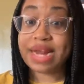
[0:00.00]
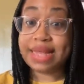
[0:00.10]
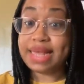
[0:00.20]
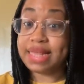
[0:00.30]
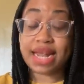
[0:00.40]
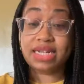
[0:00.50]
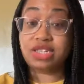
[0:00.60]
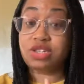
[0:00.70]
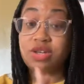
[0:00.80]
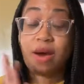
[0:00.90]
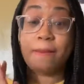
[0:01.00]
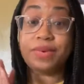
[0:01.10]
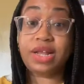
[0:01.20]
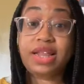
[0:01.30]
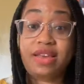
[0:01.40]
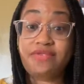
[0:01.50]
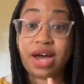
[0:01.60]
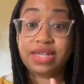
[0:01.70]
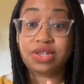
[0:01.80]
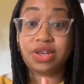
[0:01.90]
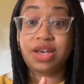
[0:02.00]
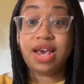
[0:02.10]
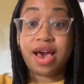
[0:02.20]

But I think that it's completely fine to